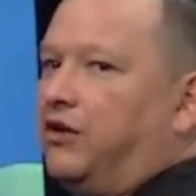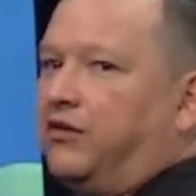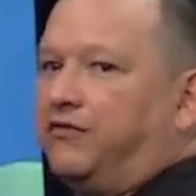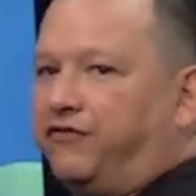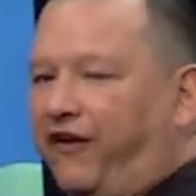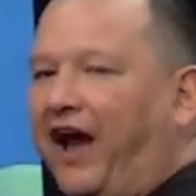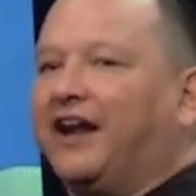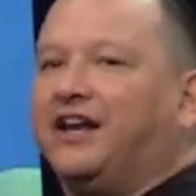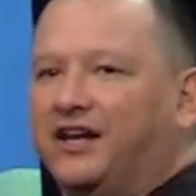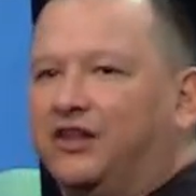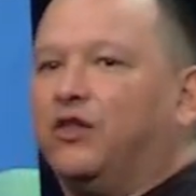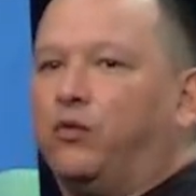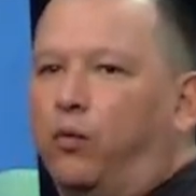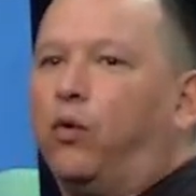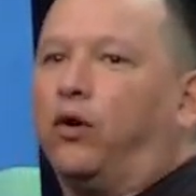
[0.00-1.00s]
fighting in
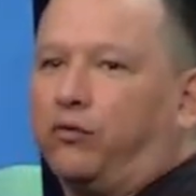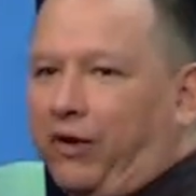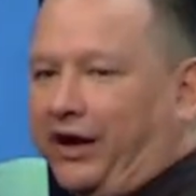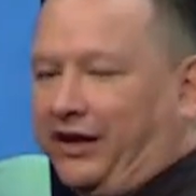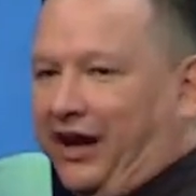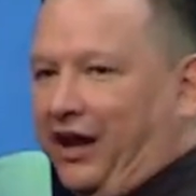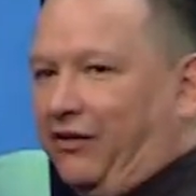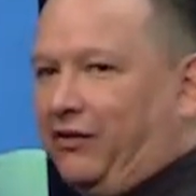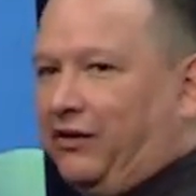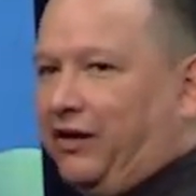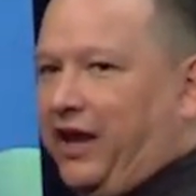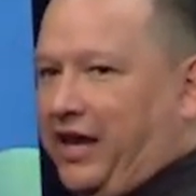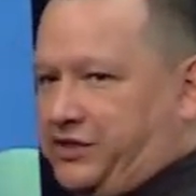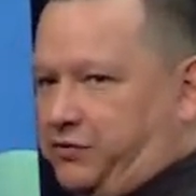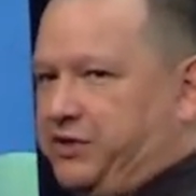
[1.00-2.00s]
the war right now
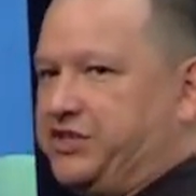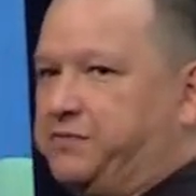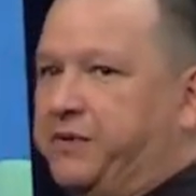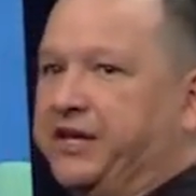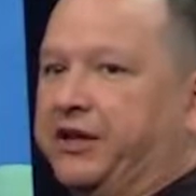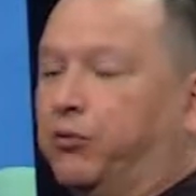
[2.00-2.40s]
as we speak.